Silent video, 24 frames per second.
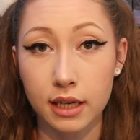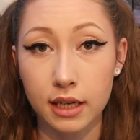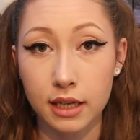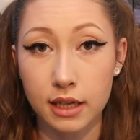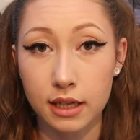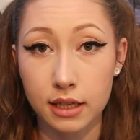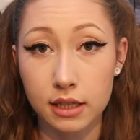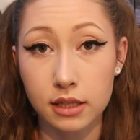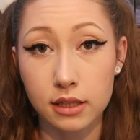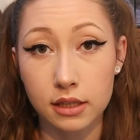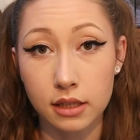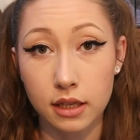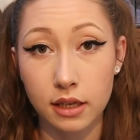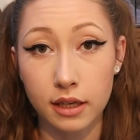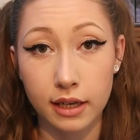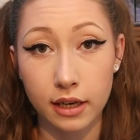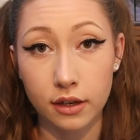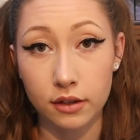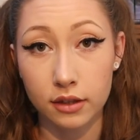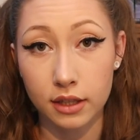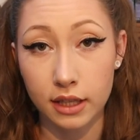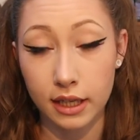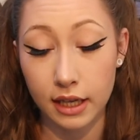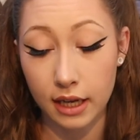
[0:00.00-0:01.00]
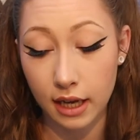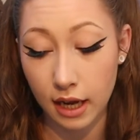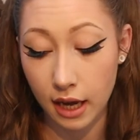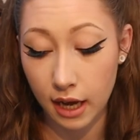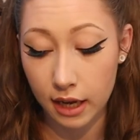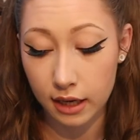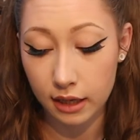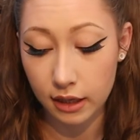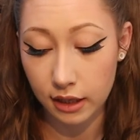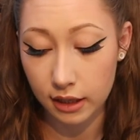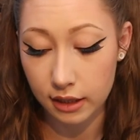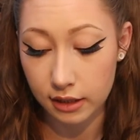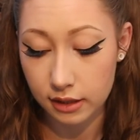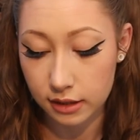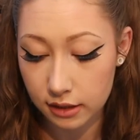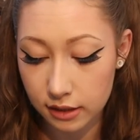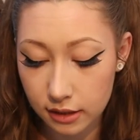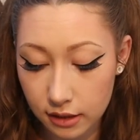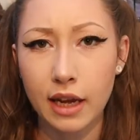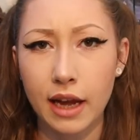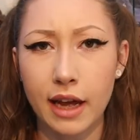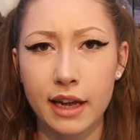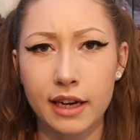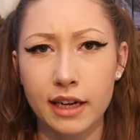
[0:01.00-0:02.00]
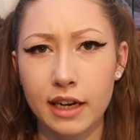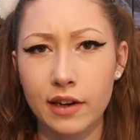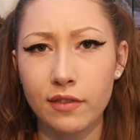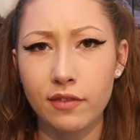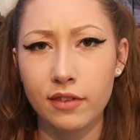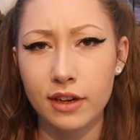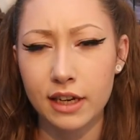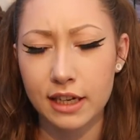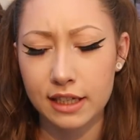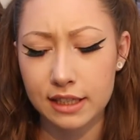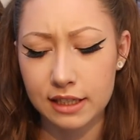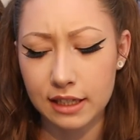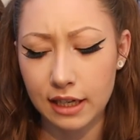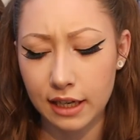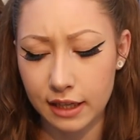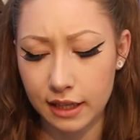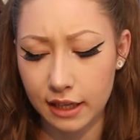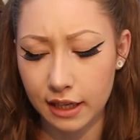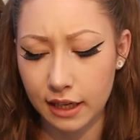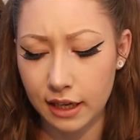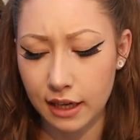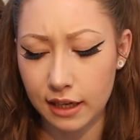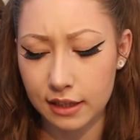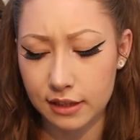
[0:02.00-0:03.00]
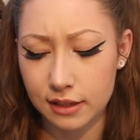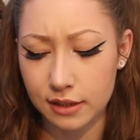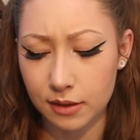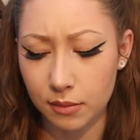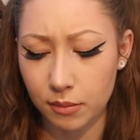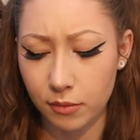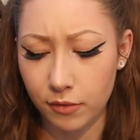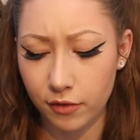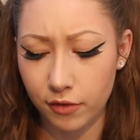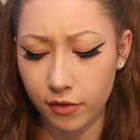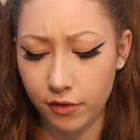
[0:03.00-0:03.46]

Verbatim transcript: he is nearly headless. And even it's like they got some